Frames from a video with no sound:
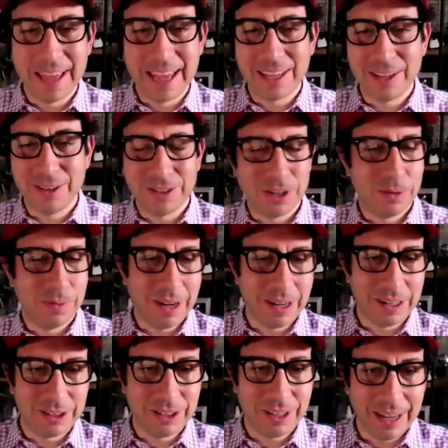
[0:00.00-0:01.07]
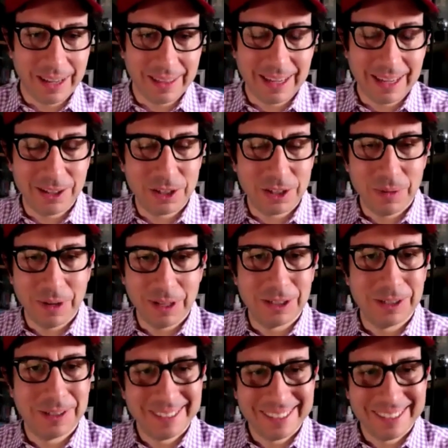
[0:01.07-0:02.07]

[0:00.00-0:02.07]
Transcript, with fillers: thank you so much. Yeah, thank you so much.